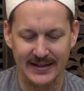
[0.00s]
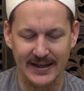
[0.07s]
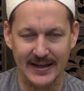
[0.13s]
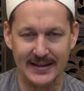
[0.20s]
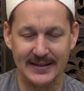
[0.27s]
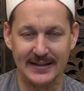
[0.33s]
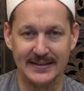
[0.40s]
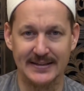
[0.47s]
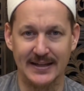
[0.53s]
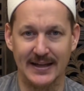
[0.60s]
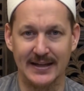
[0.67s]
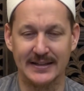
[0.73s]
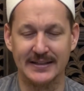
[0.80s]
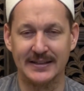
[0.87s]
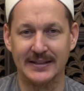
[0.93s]
and the
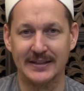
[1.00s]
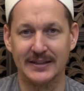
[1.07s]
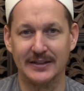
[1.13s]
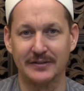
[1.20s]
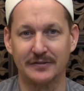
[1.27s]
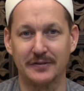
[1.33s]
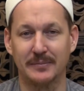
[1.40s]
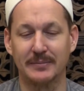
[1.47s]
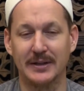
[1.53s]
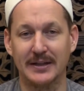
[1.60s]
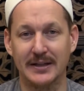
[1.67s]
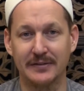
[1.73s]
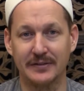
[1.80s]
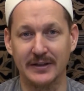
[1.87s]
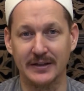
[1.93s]
dead from the
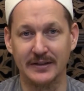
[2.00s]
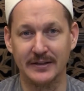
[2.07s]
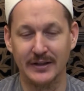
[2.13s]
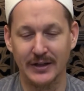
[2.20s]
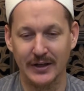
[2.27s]
living.